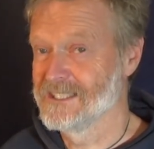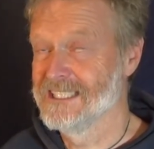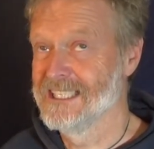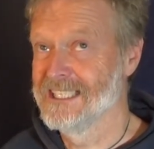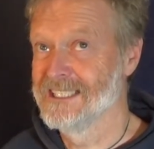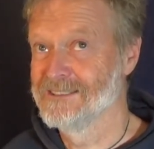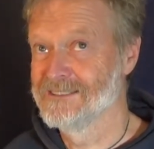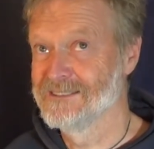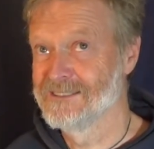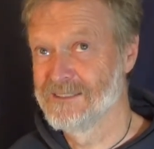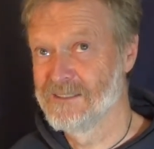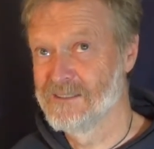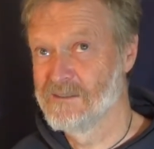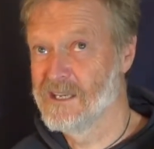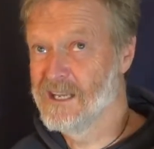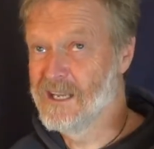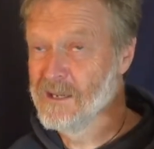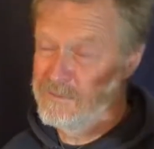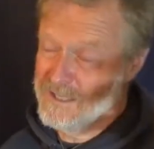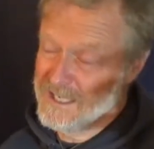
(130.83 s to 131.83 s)
Now,
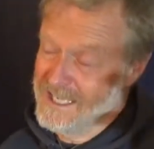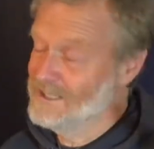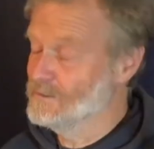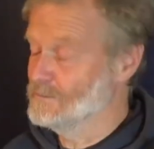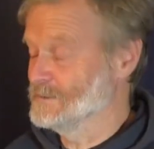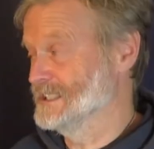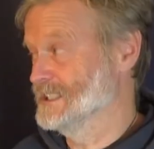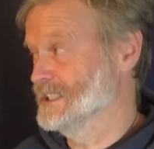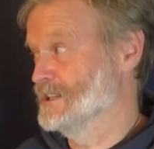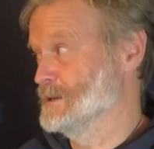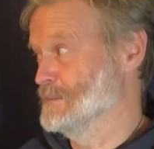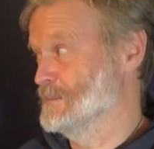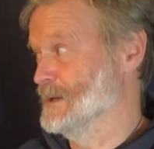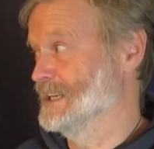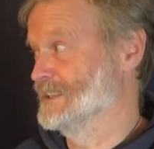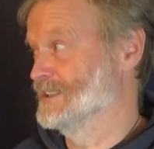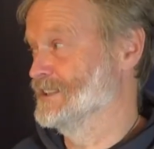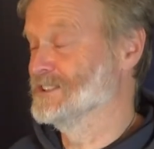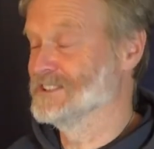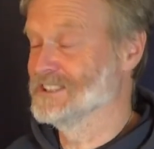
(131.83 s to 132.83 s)
a plant we know
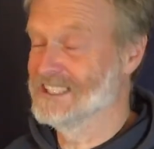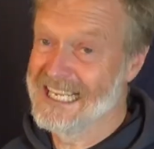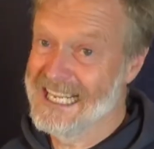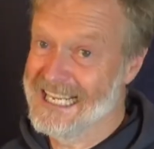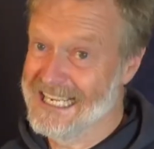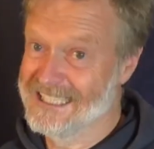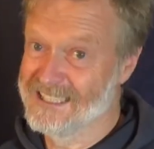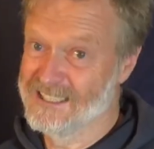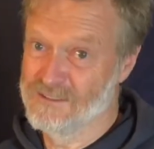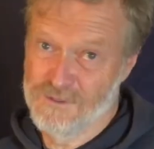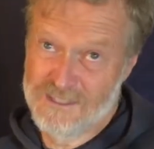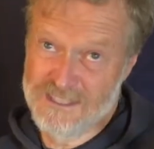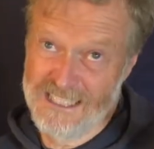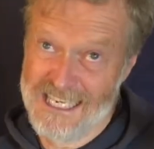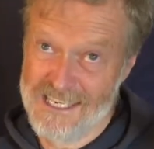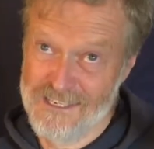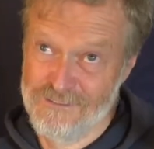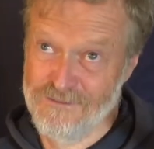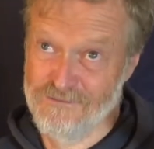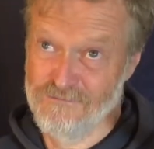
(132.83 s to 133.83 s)
about on land would
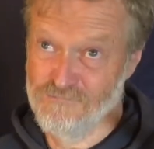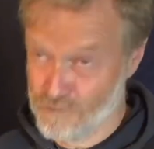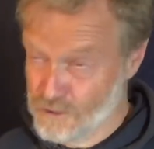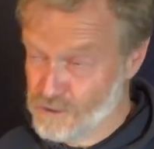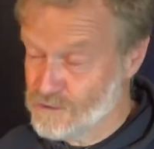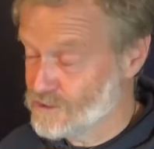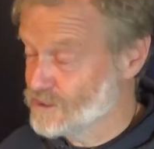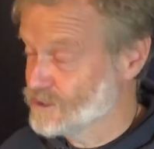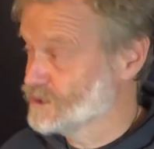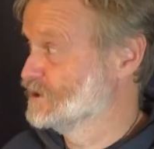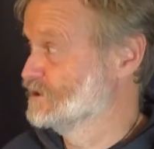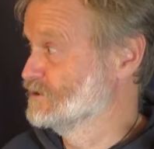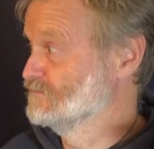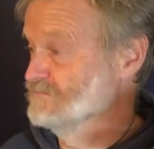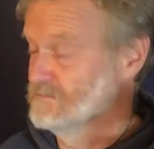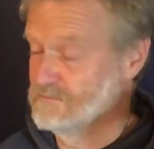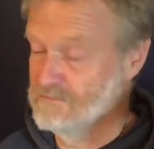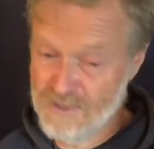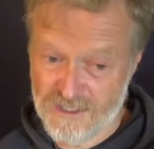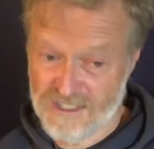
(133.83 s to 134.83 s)
have roots,
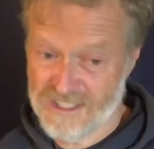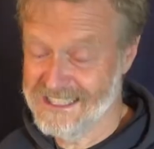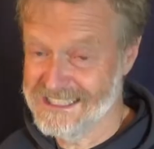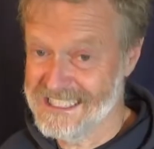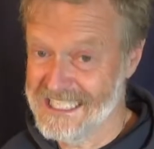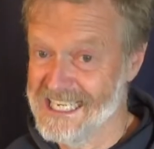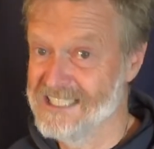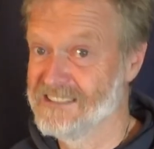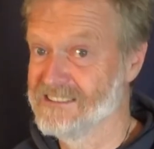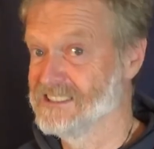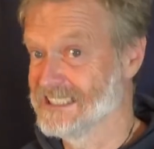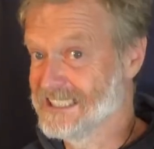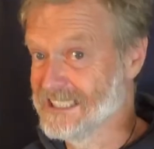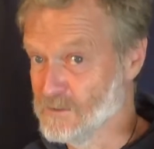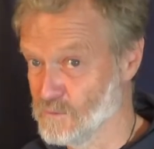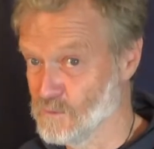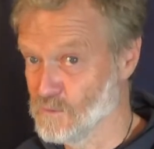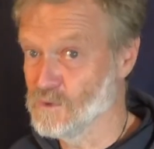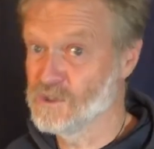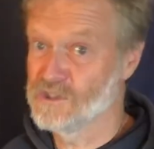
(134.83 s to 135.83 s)
puts it down to
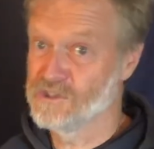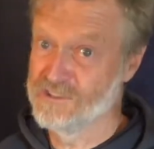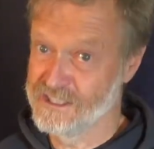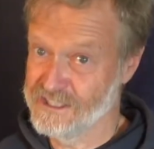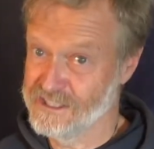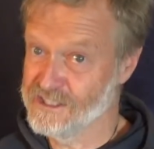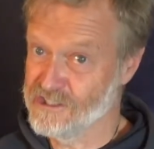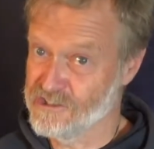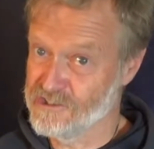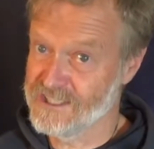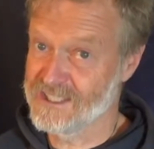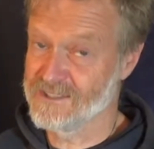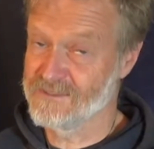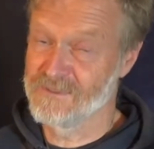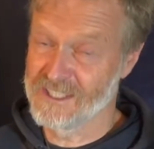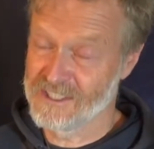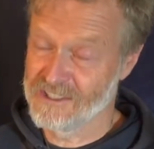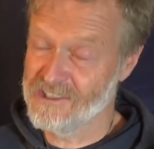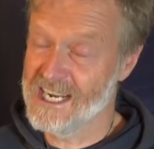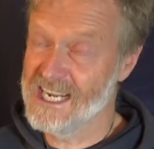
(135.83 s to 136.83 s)
get water and nutrients from
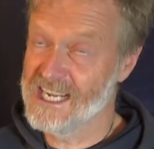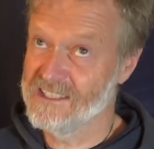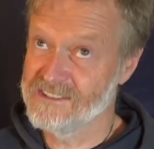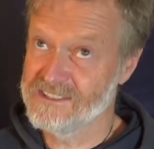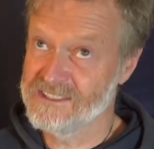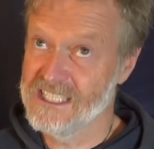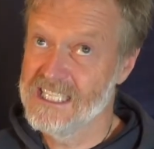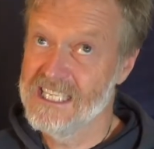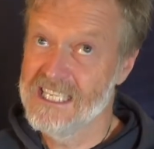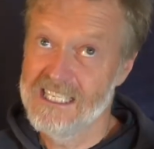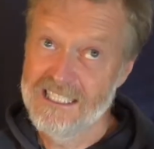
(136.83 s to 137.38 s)
the ground.